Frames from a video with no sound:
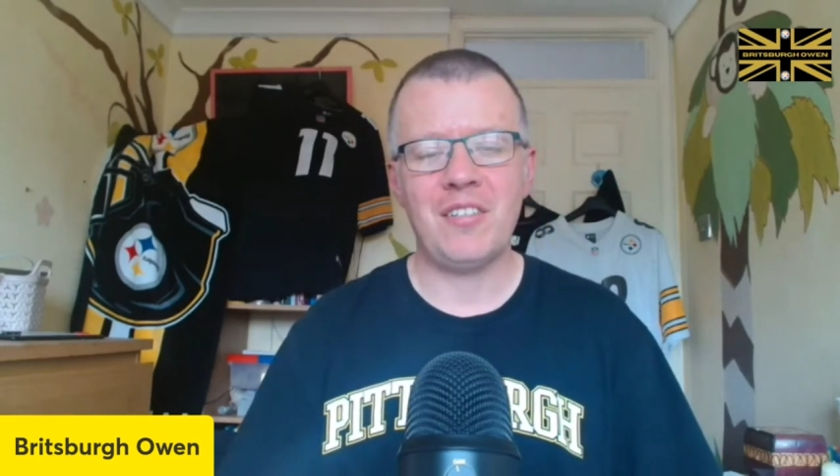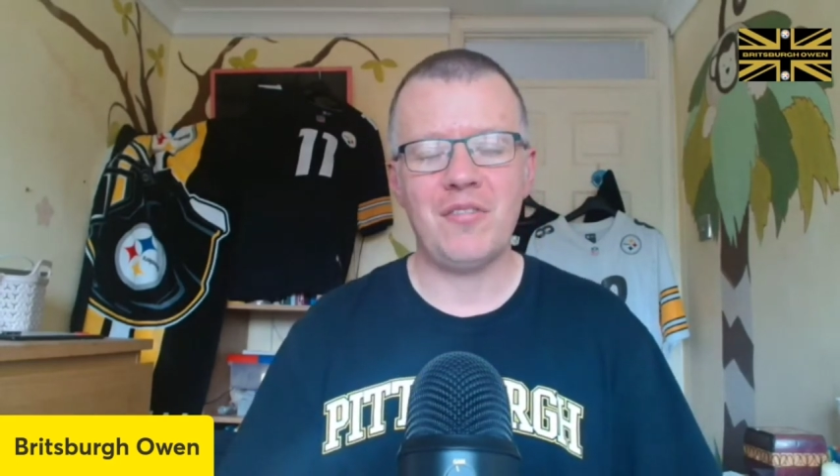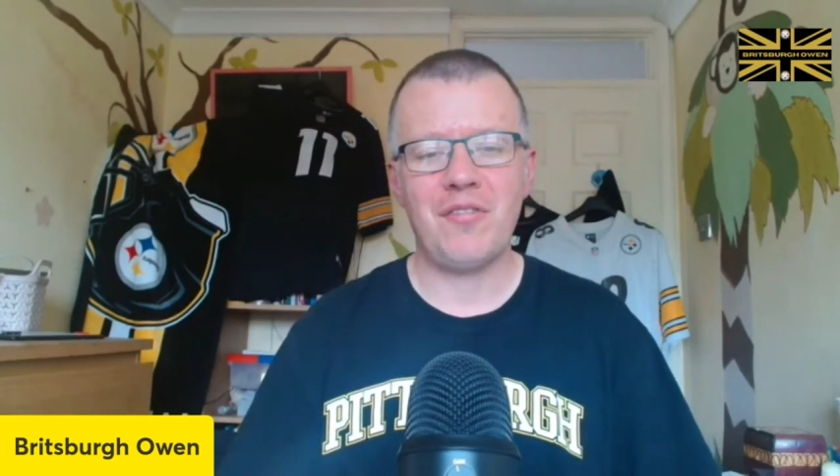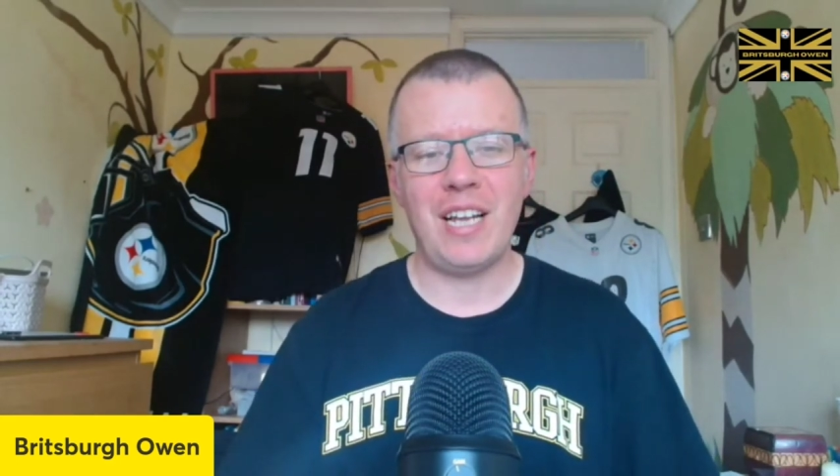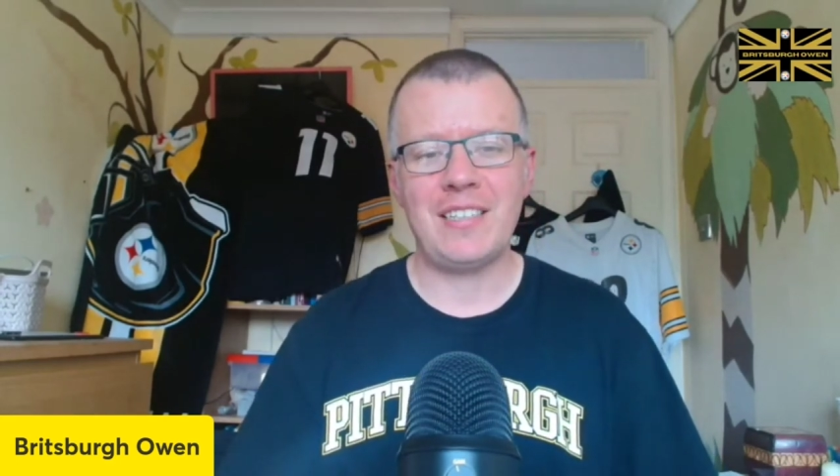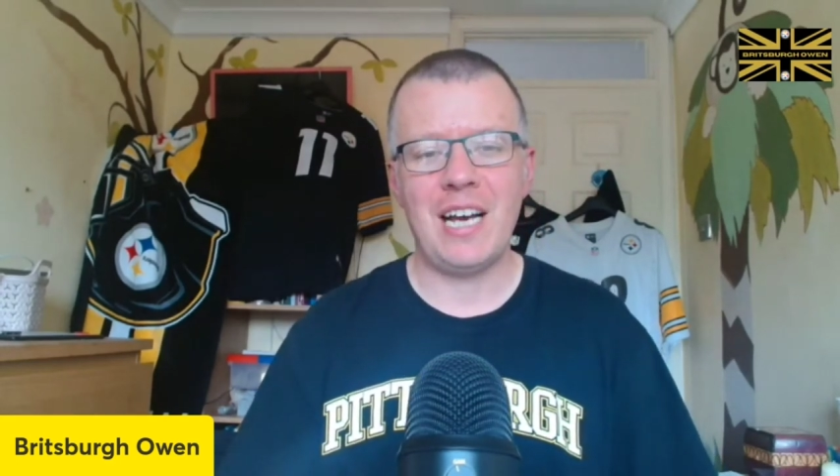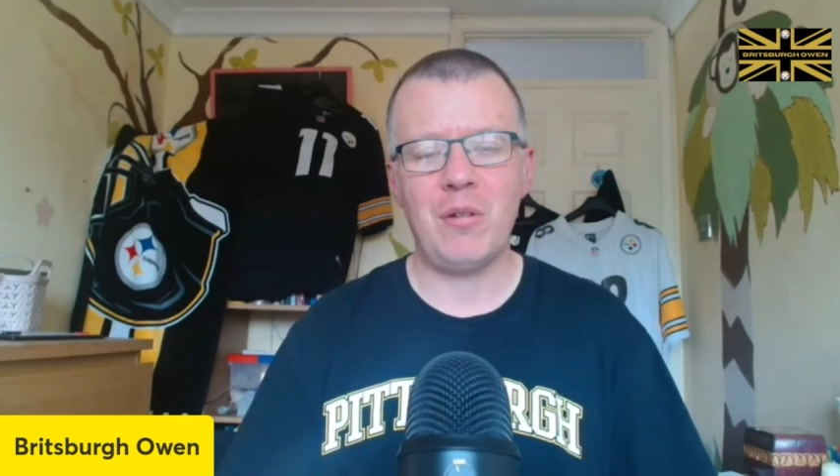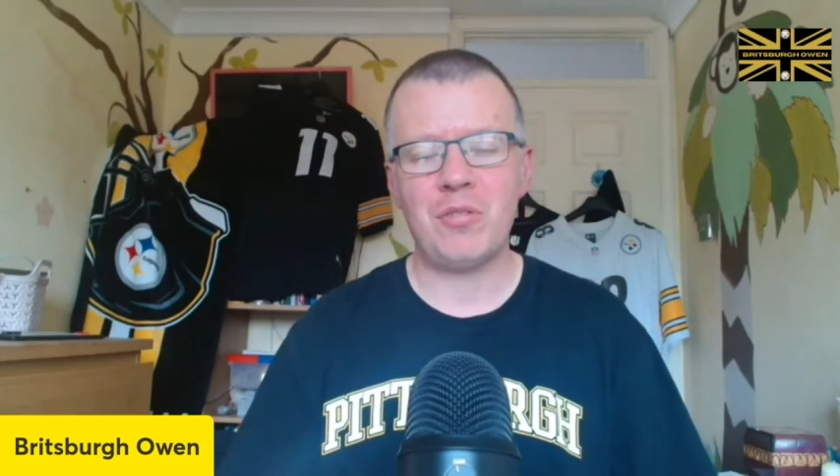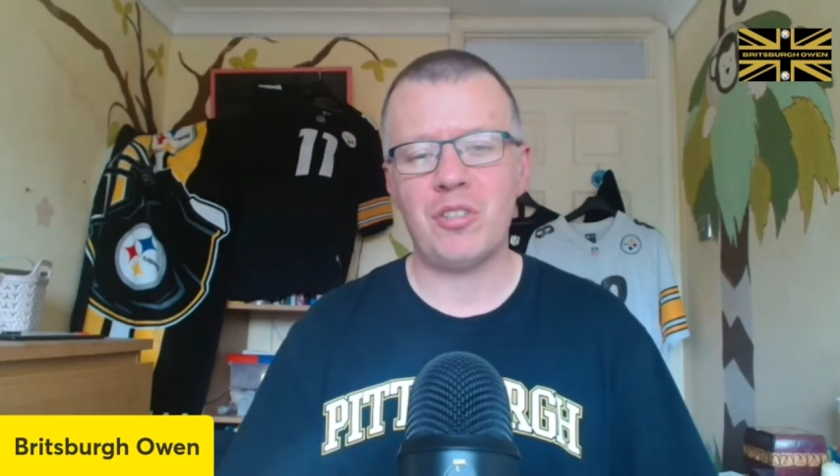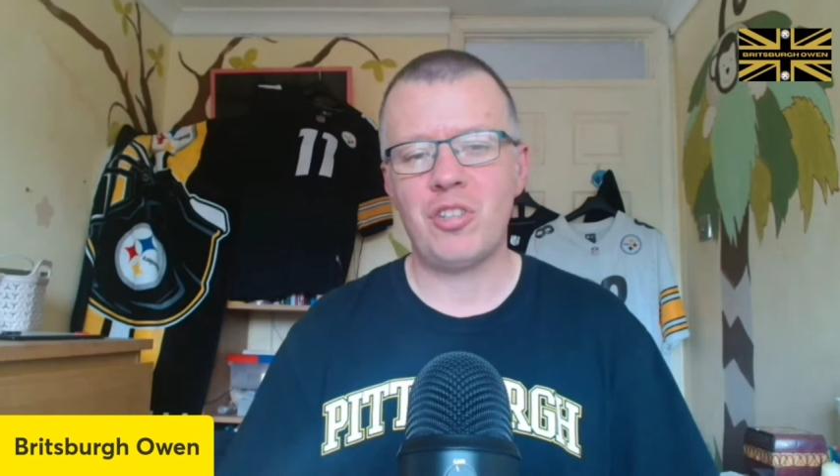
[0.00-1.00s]
flat
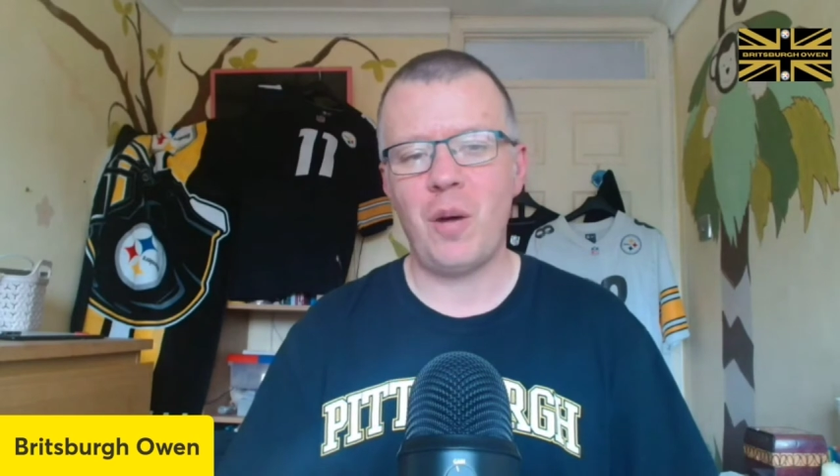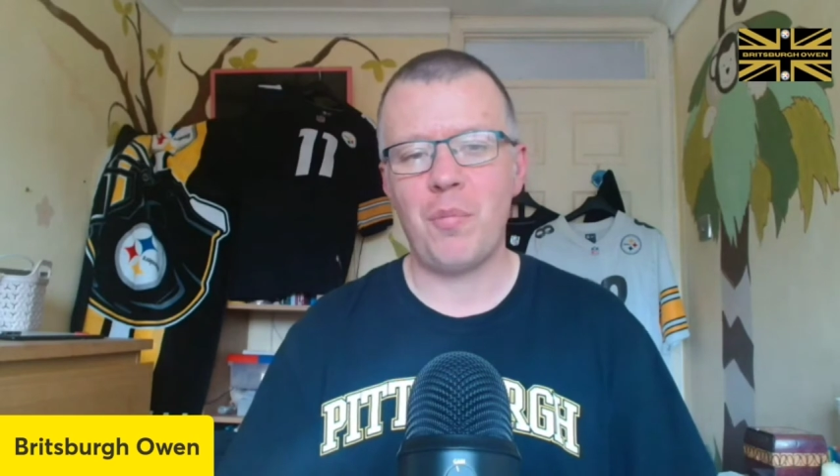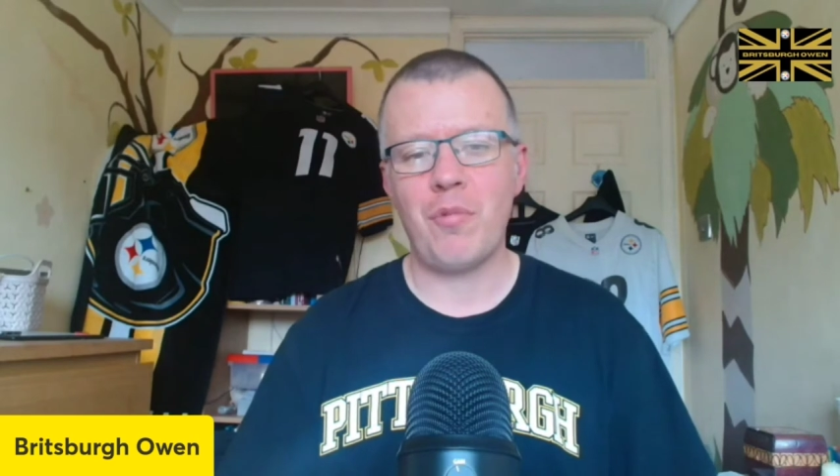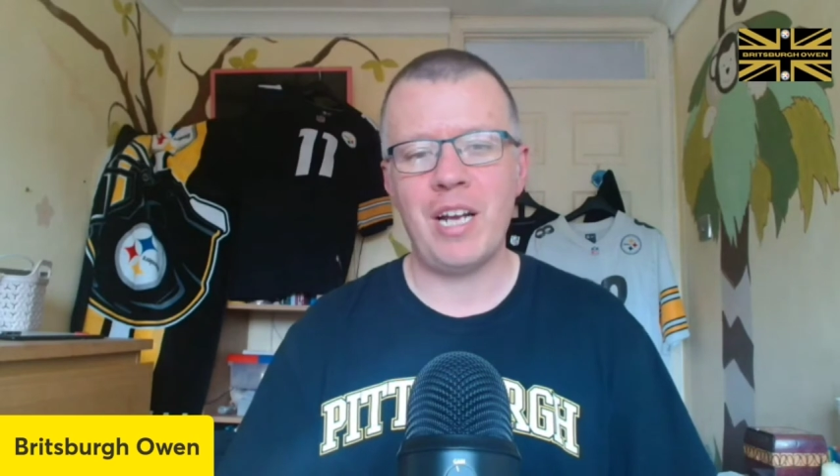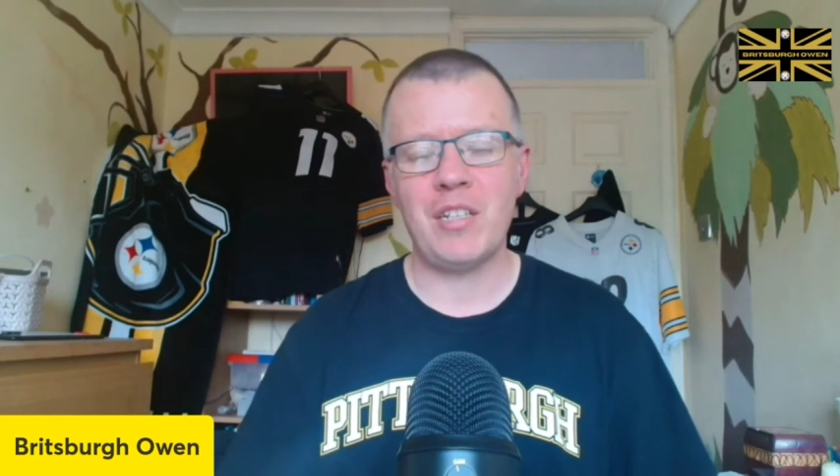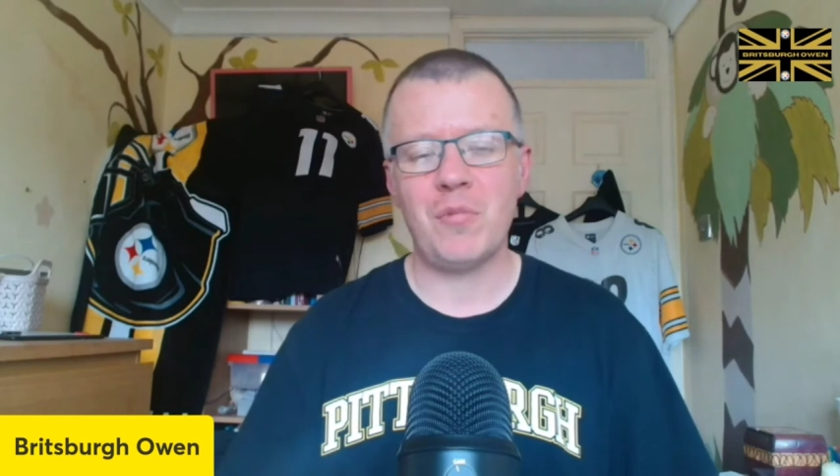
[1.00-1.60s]
out top rate